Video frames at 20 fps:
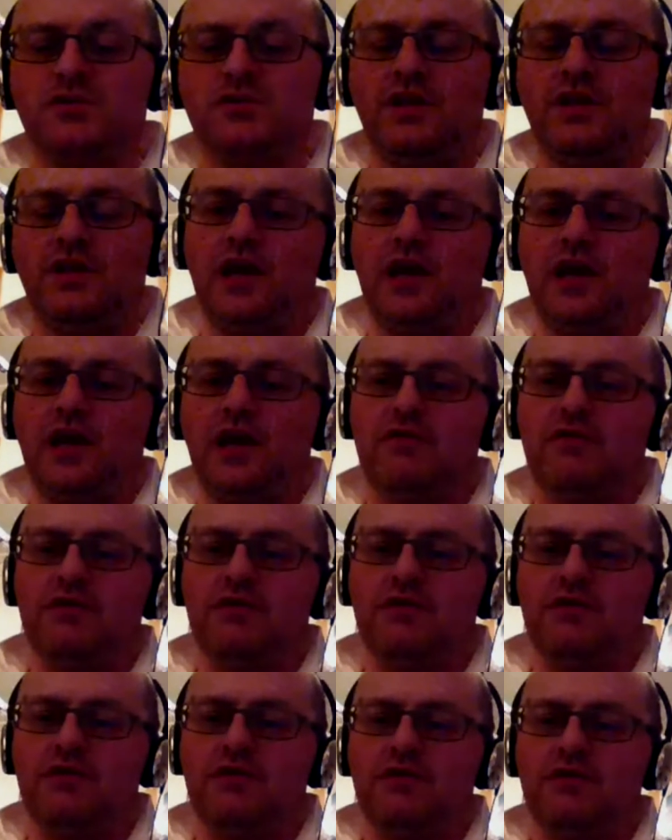been
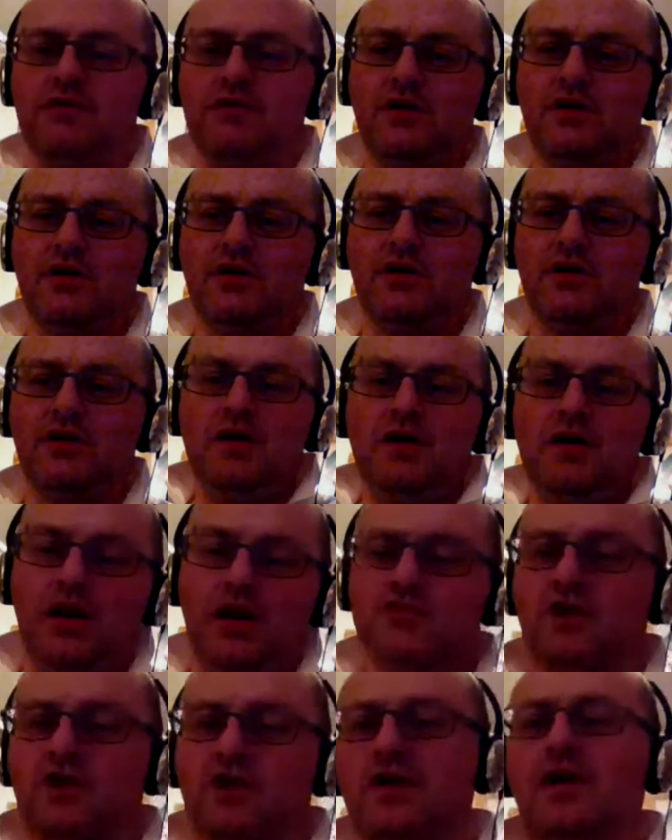lucky enough to have
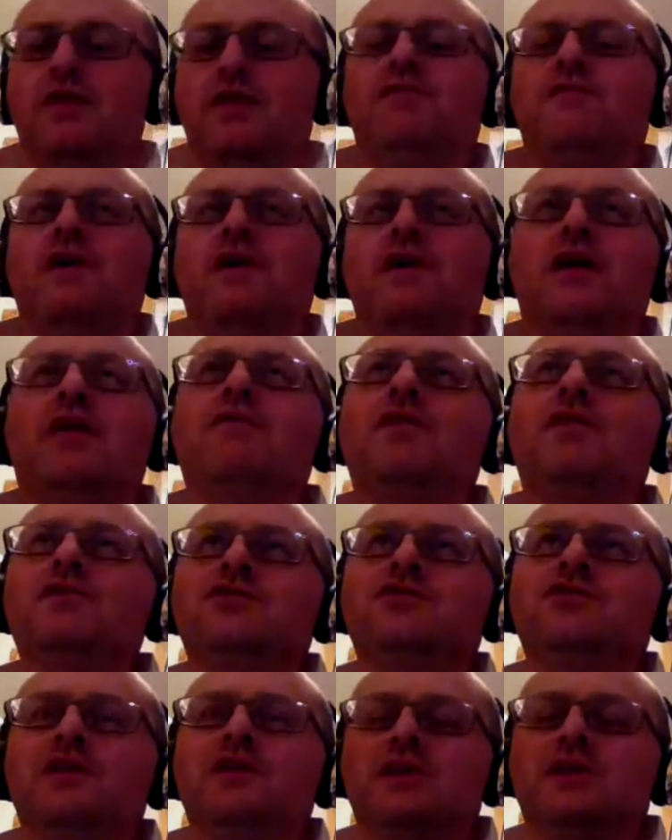tried the 9th
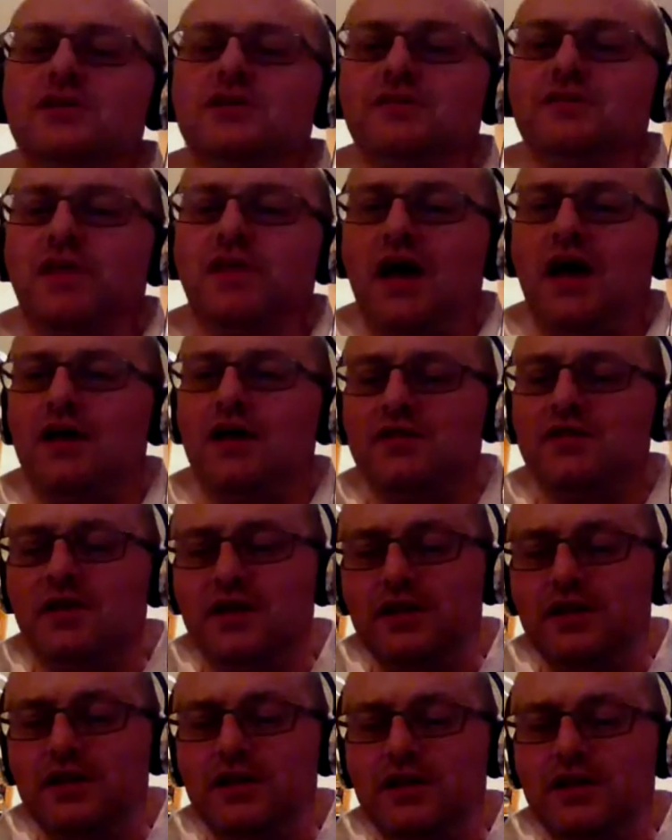anniversary edition of
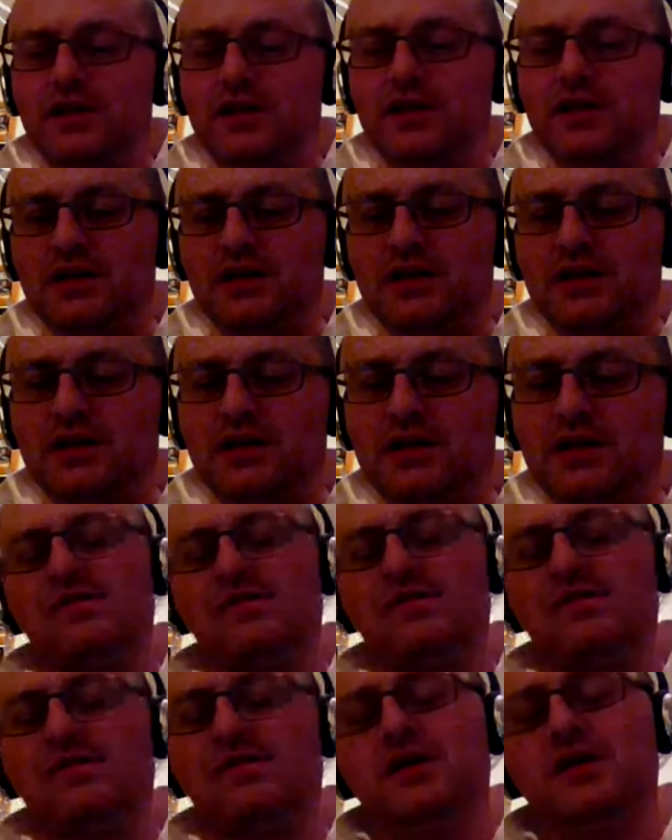that at Indie
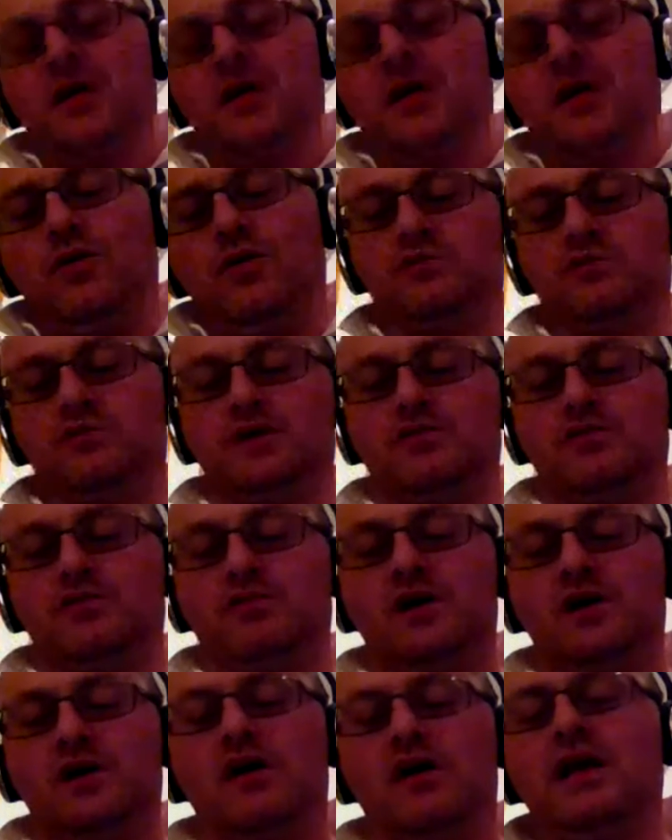Man, and also
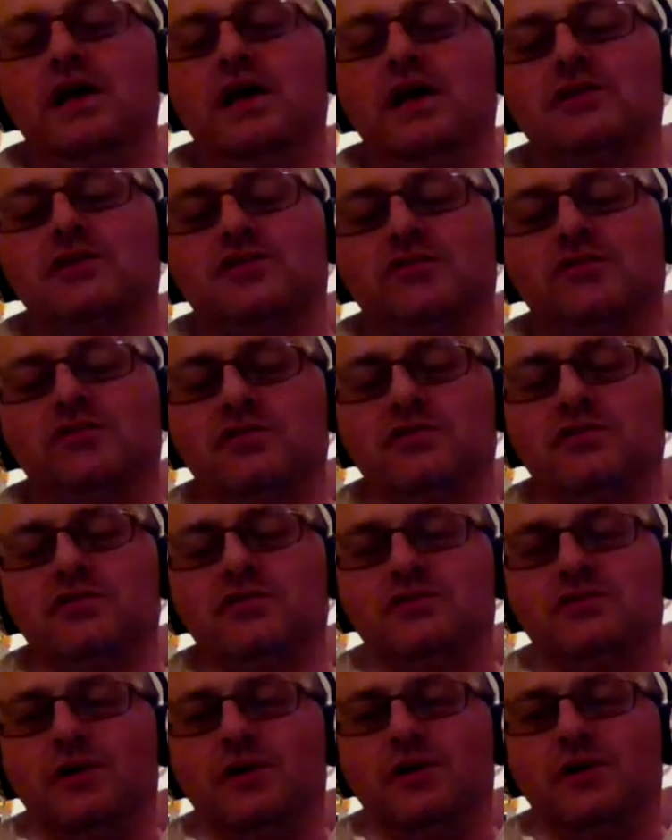to have tried the Reale
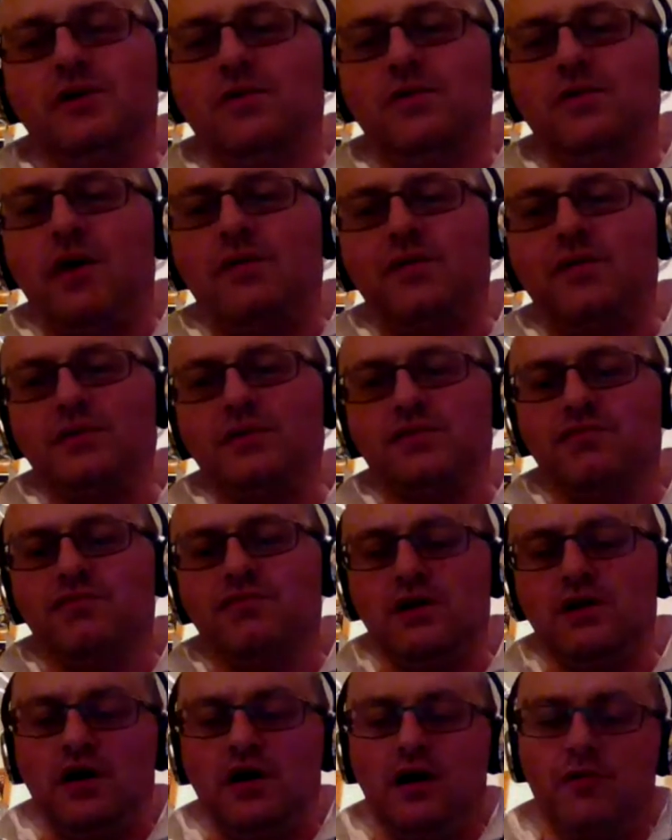Extra as well.
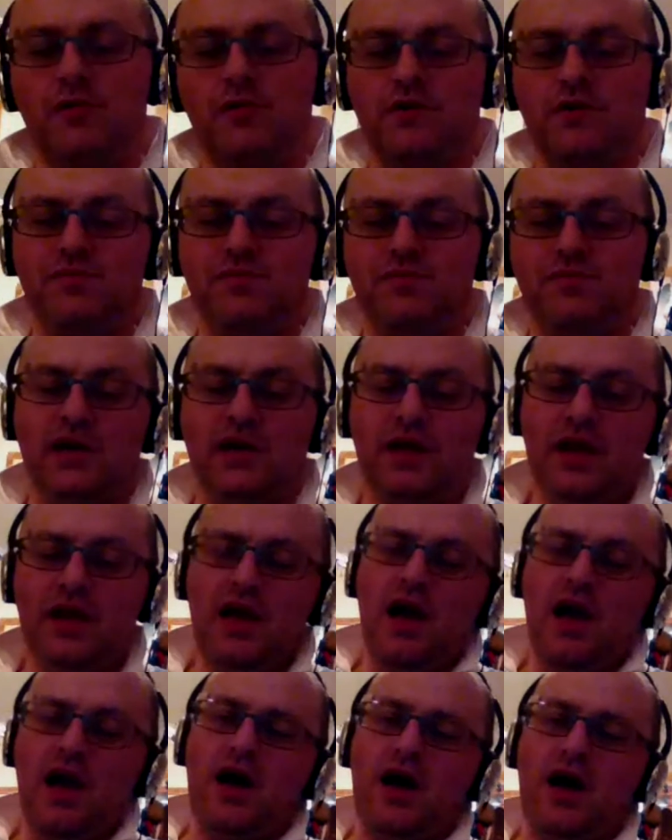That was a real eye-opener for
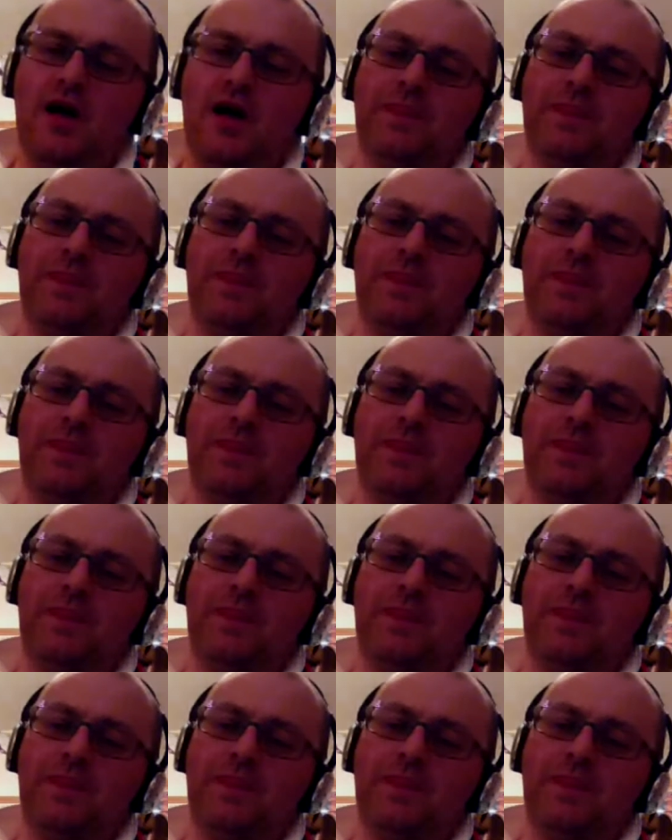me.